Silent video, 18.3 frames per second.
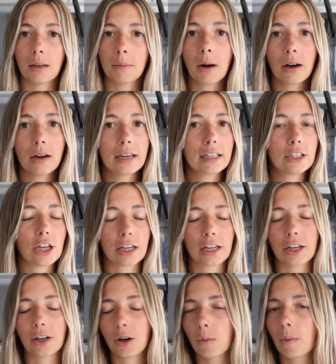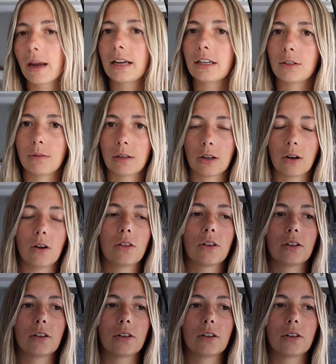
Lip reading: Amari, checking her weight, doing all